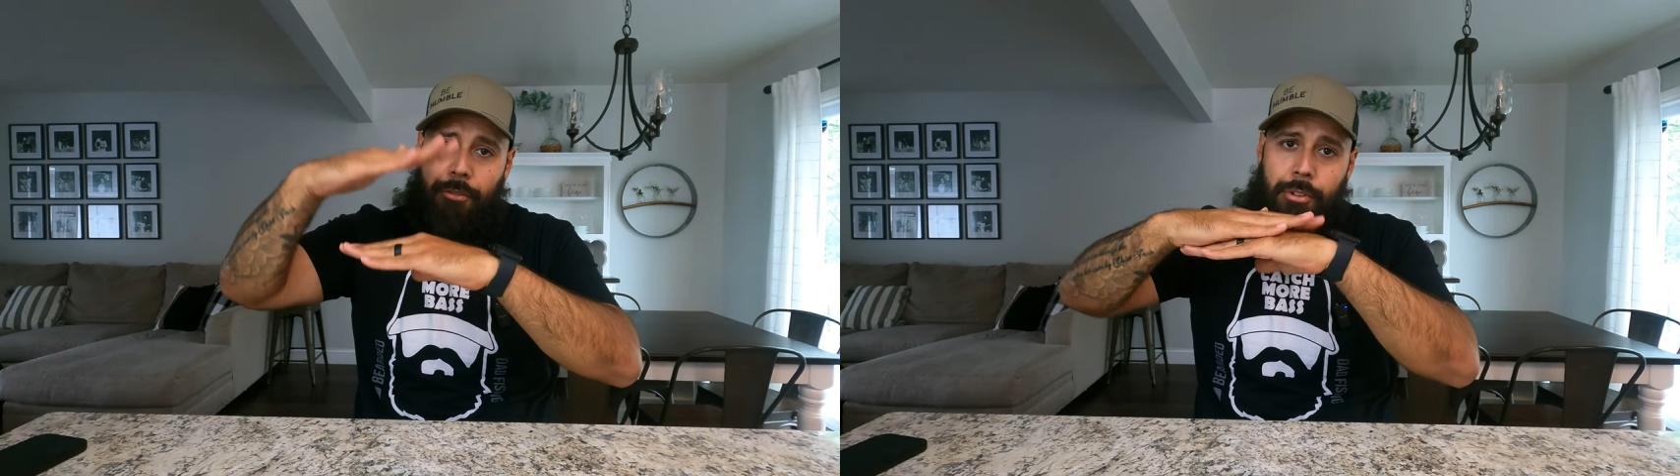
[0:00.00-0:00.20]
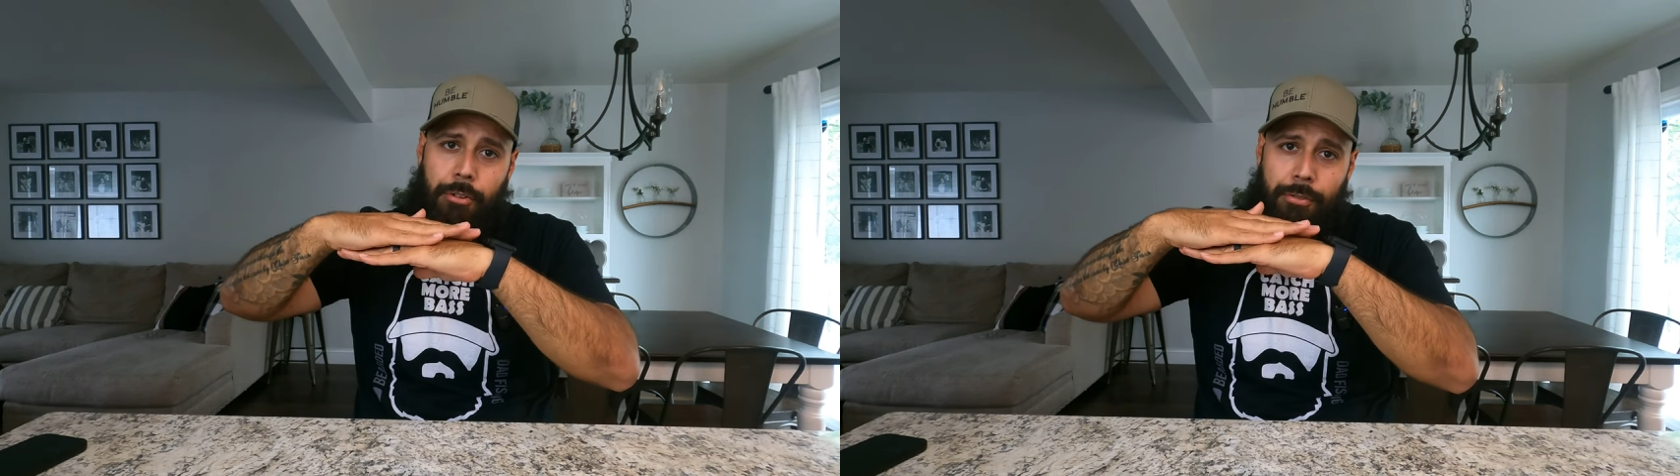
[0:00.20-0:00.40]

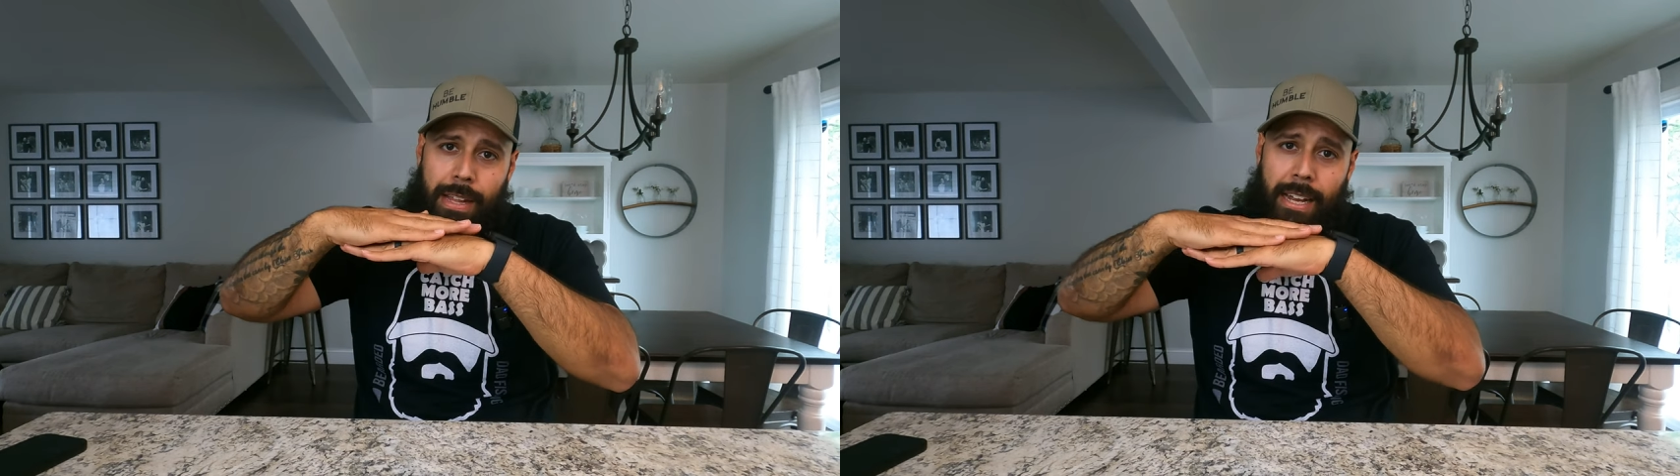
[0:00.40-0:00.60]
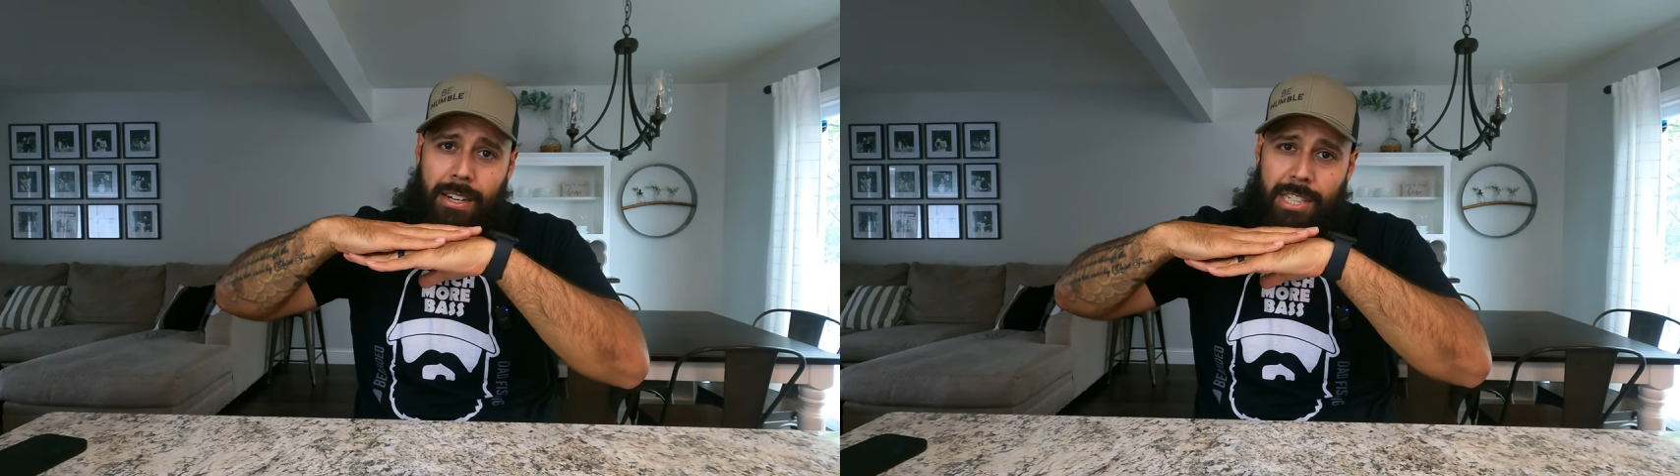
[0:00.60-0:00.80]
real
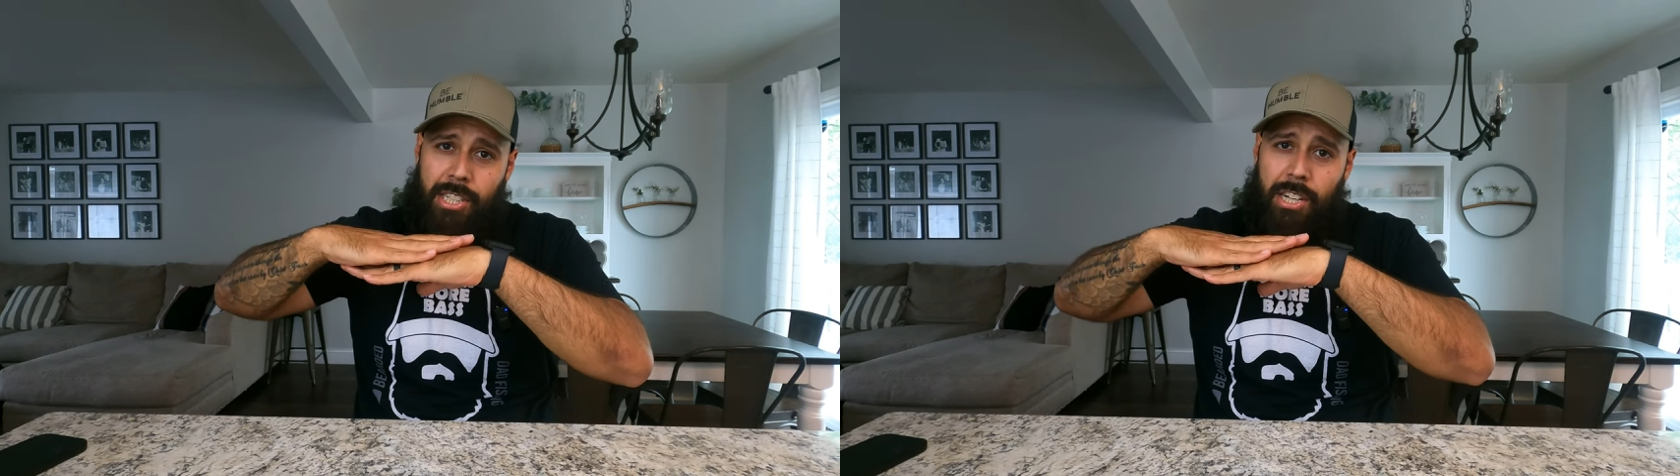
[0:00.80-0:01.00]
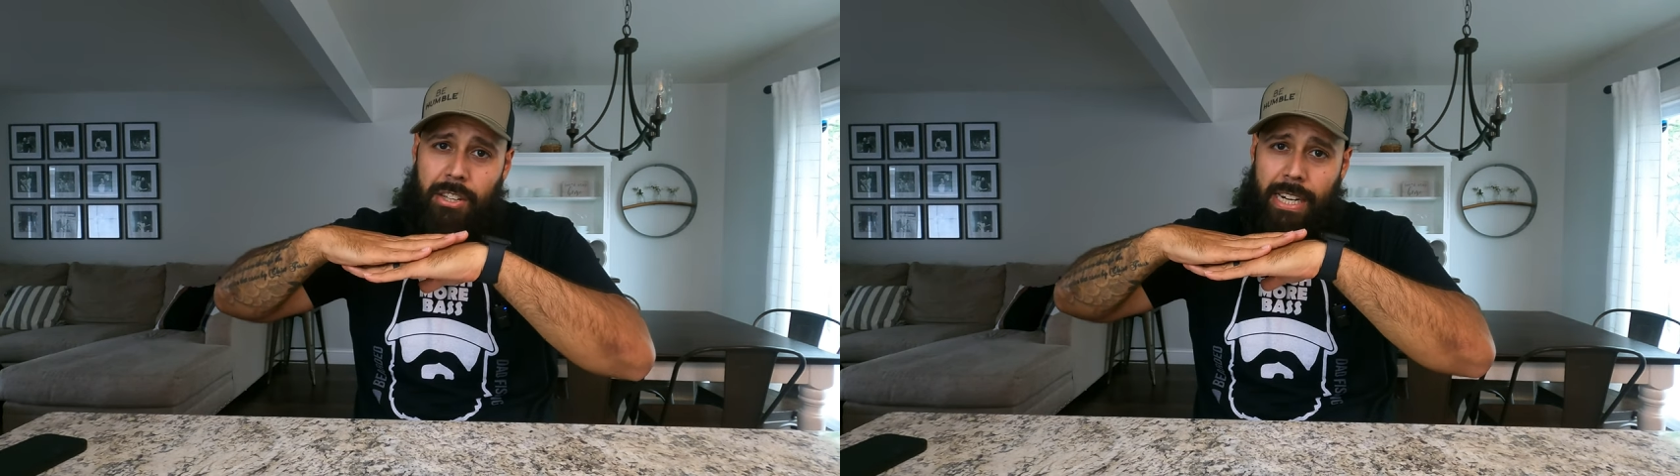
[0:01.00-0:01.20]
flat on each
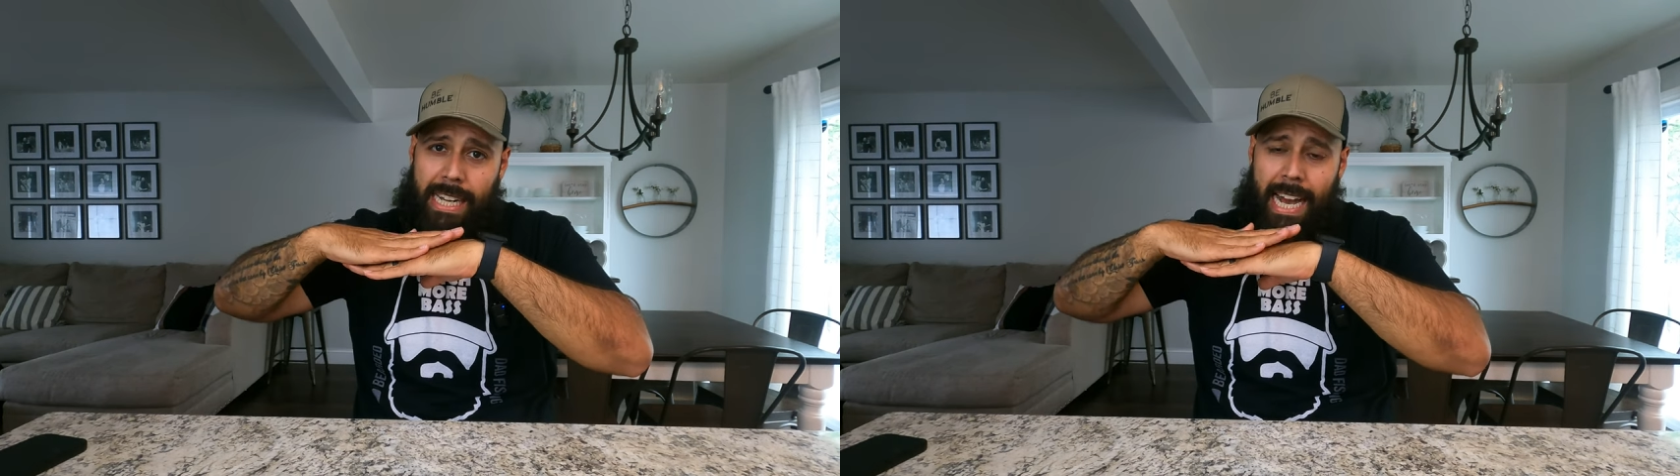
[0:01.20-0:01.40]
other and